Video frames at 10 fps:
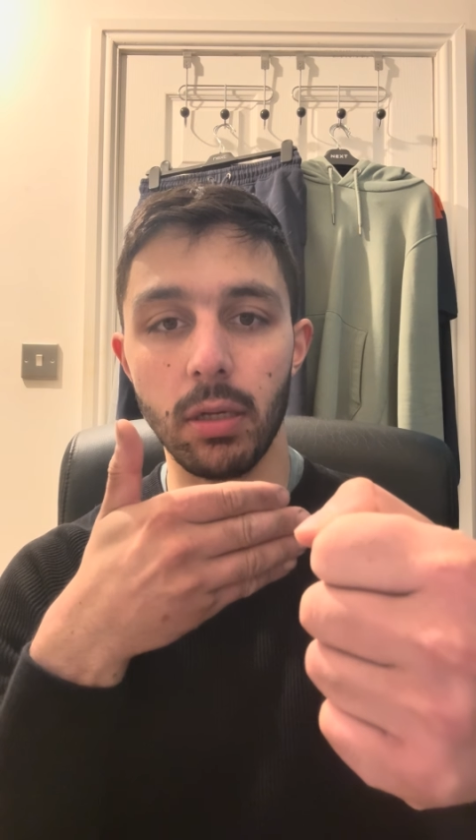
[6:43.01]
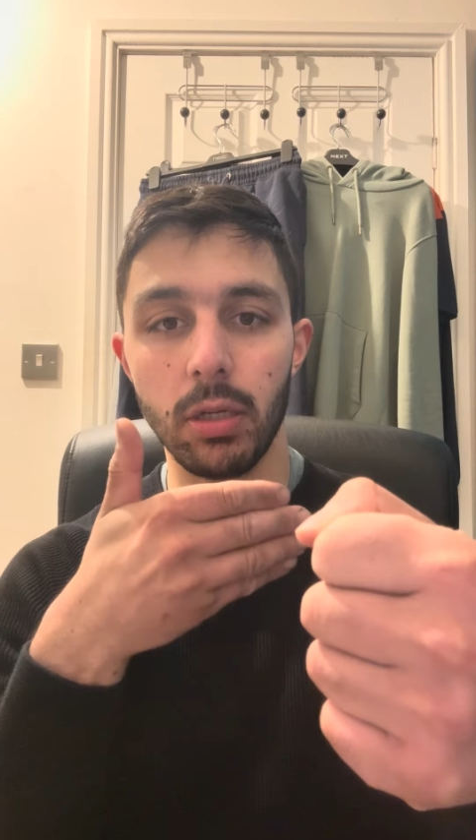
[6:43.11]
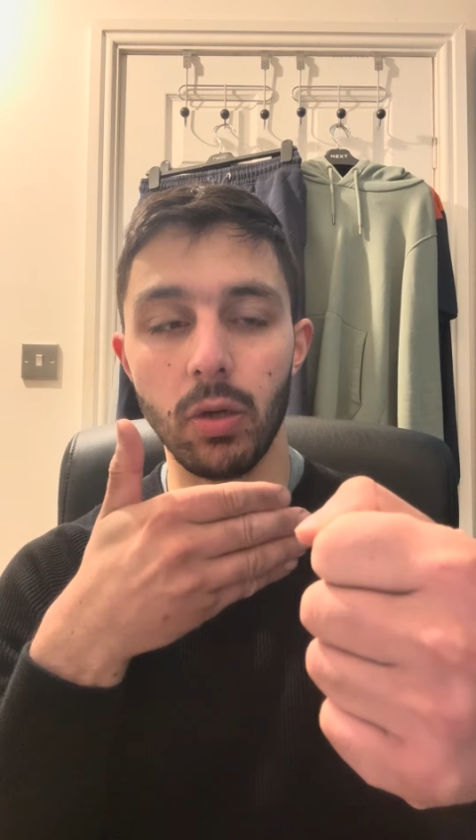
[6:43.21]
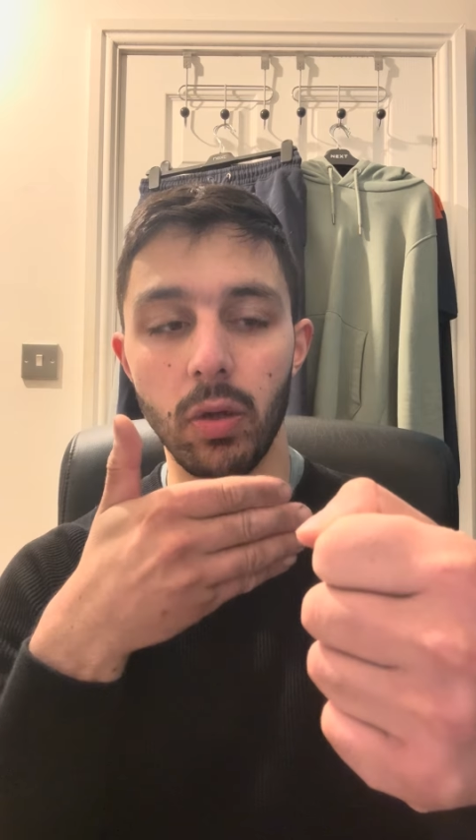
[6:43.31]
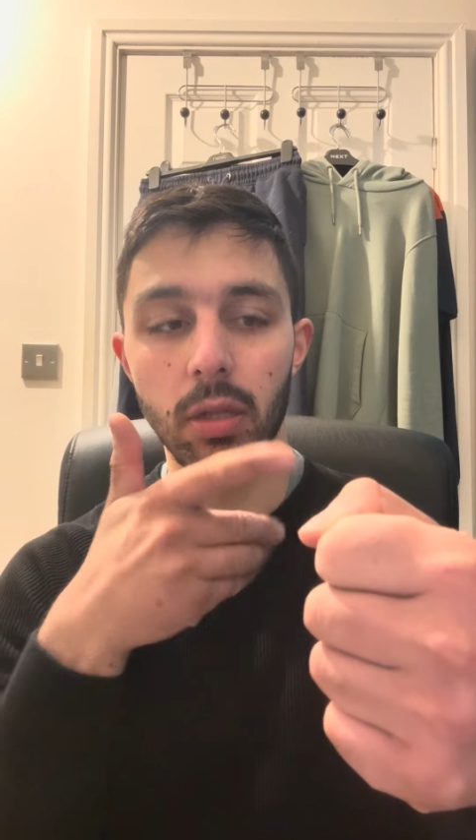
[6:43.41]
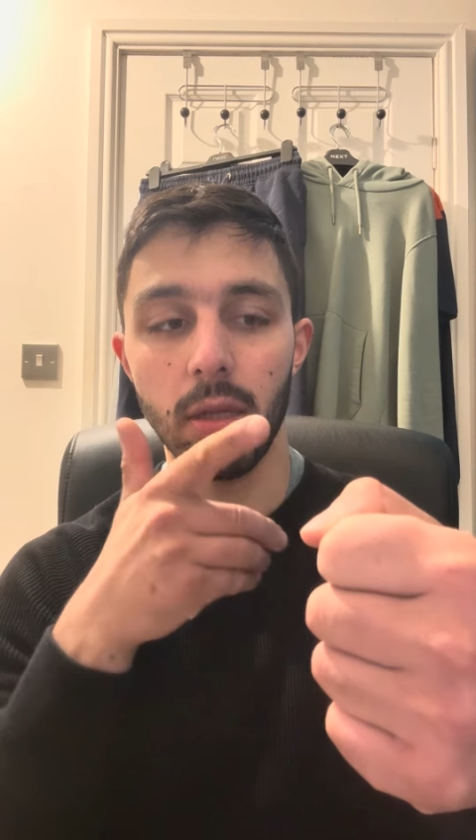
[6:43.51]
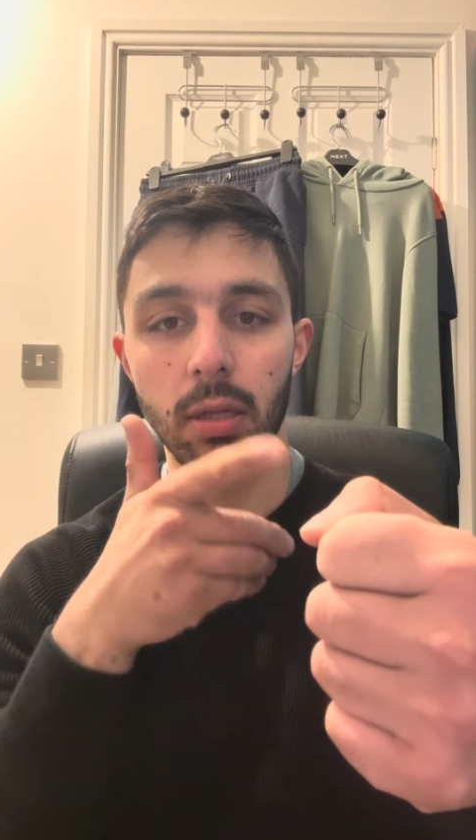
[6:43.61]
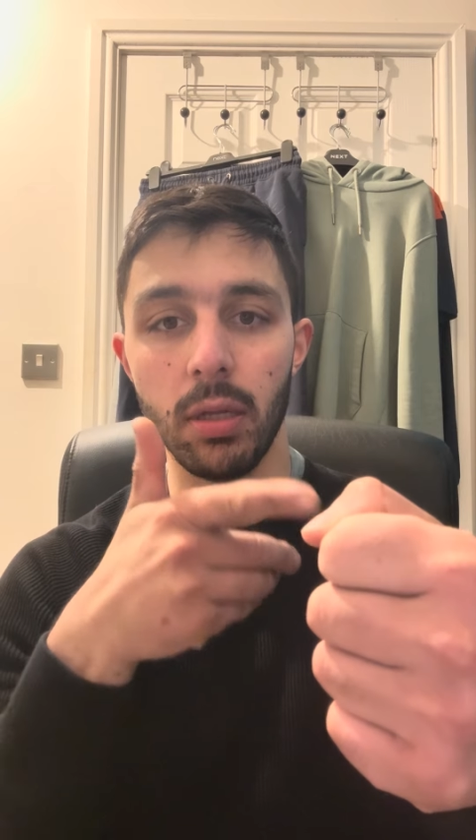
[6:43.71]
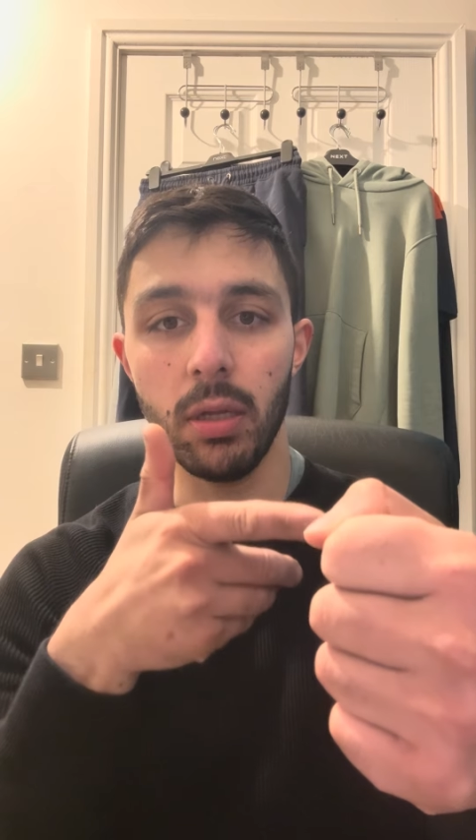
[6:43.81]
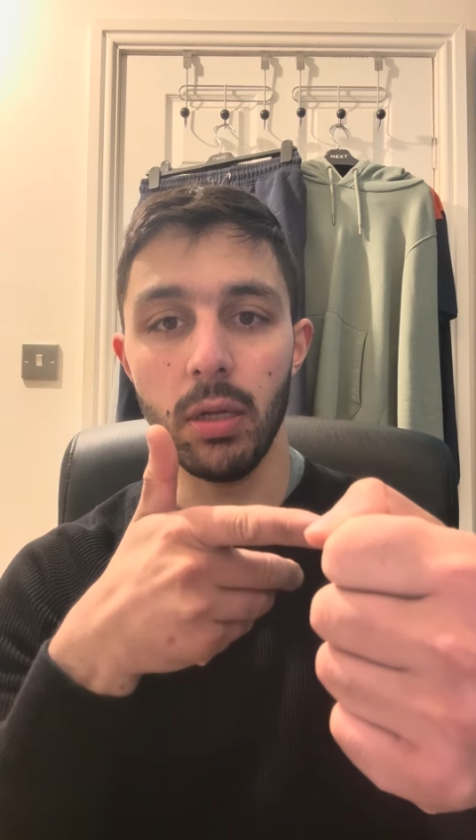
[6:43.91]
You're the
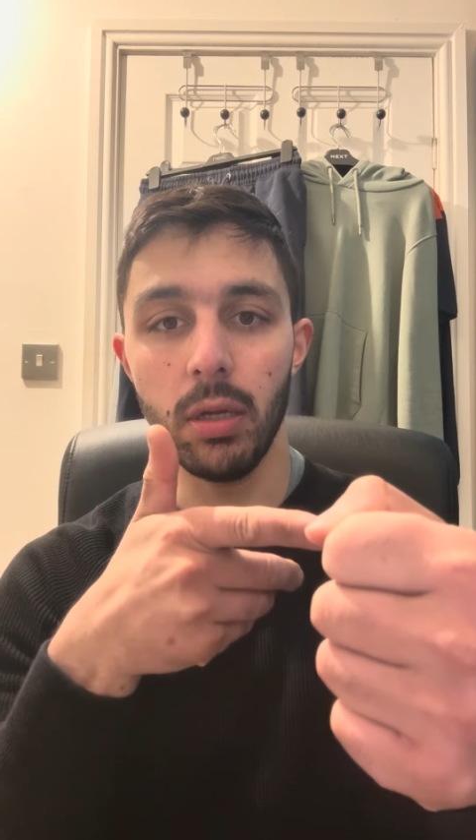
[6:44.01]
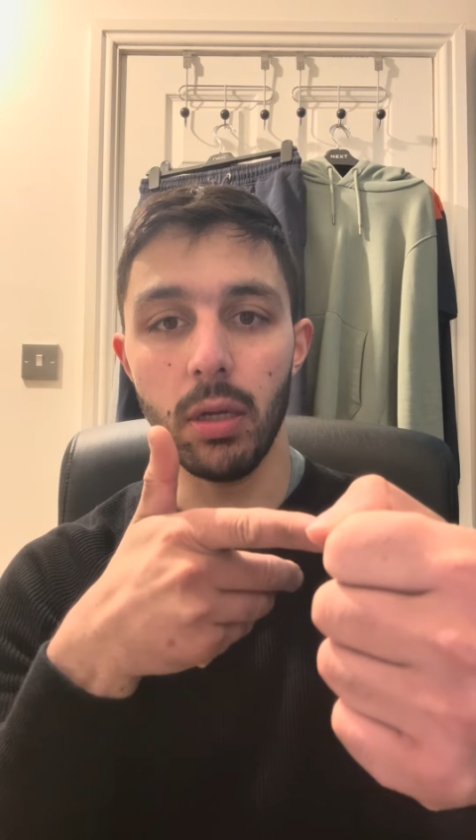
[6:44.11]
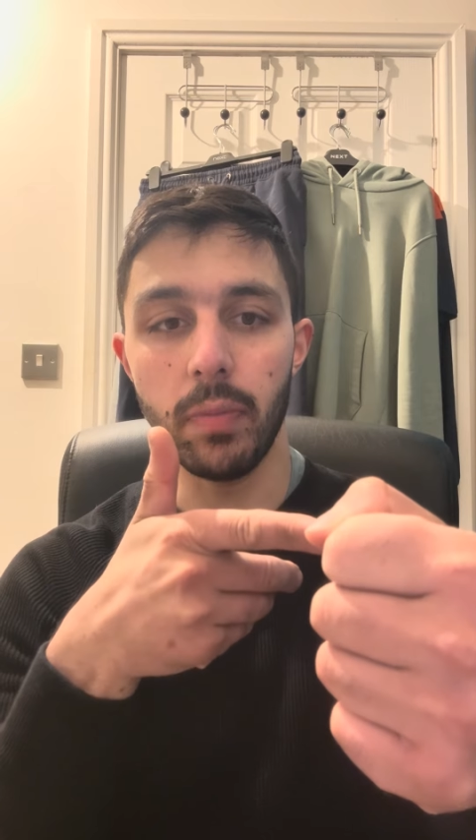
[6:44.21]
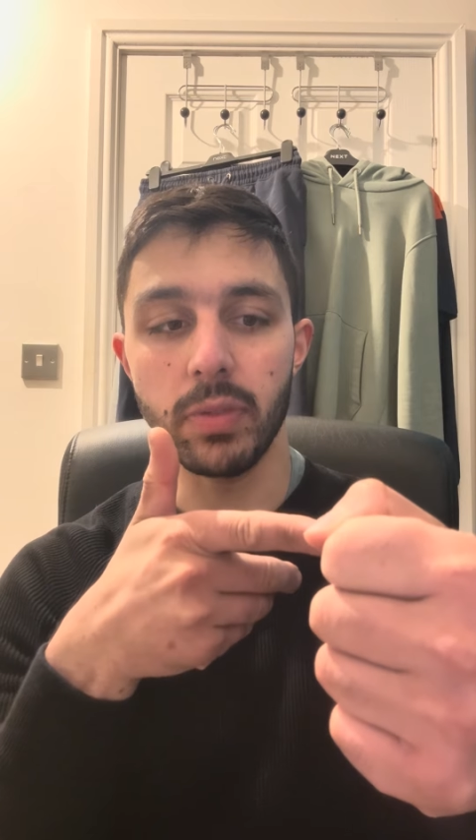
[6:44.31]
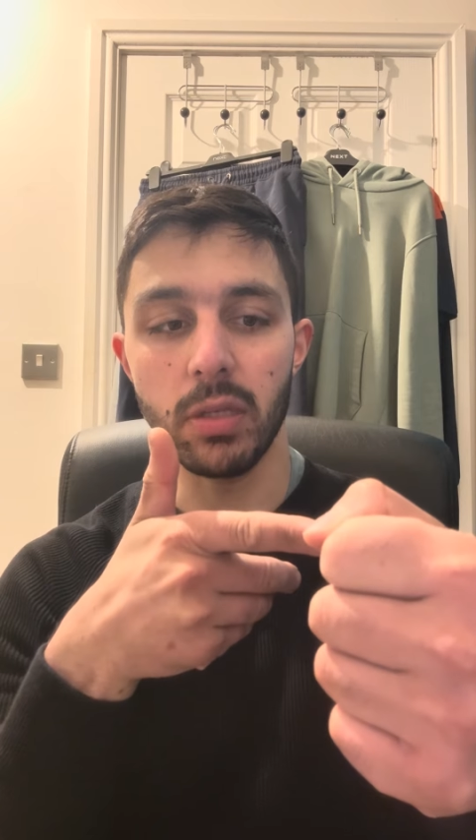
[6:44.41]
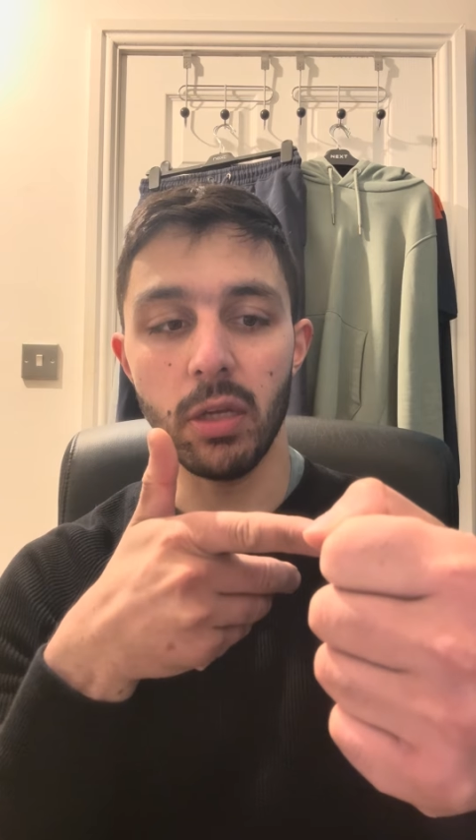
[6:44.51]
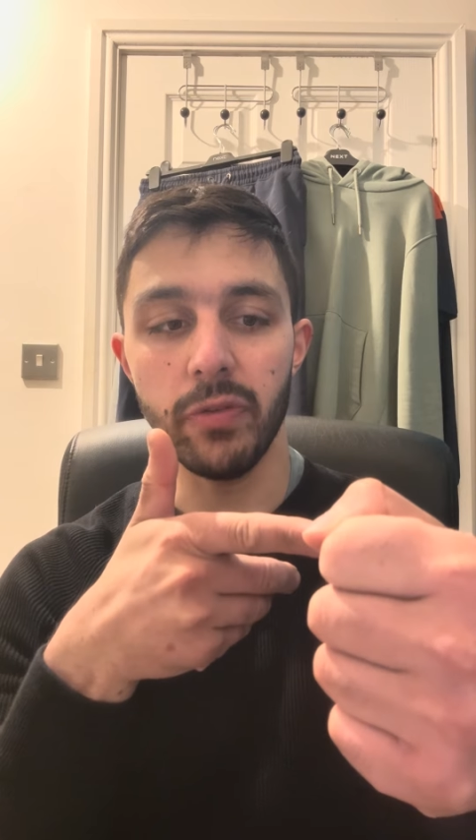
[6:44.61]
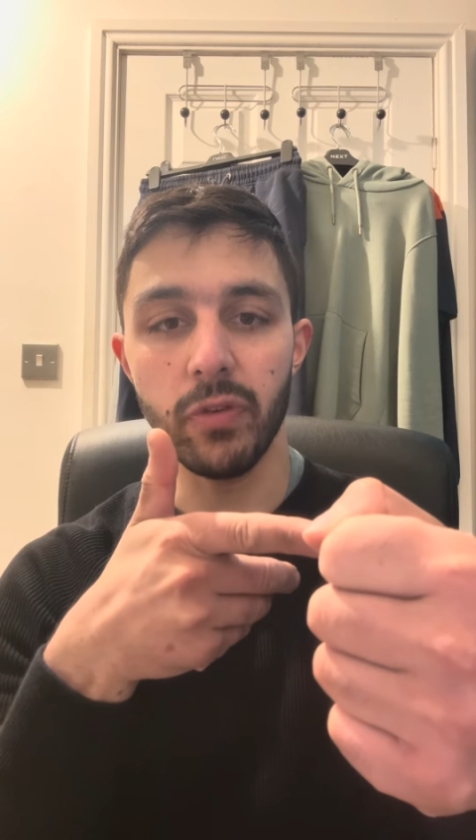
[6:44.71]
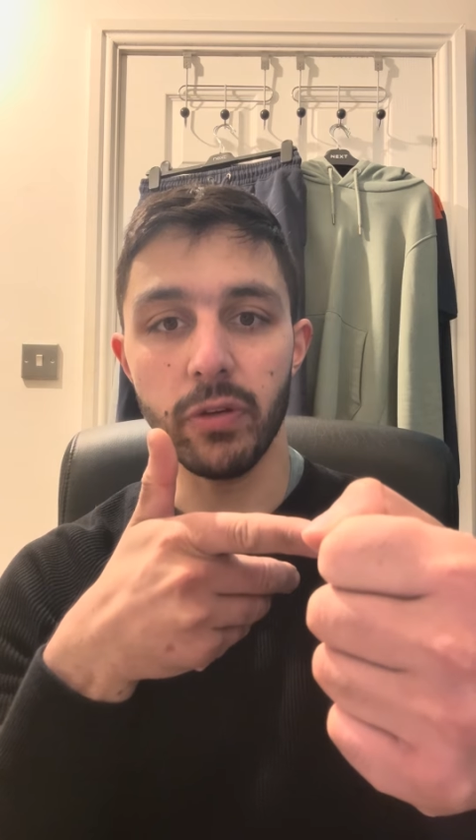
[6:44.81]
observer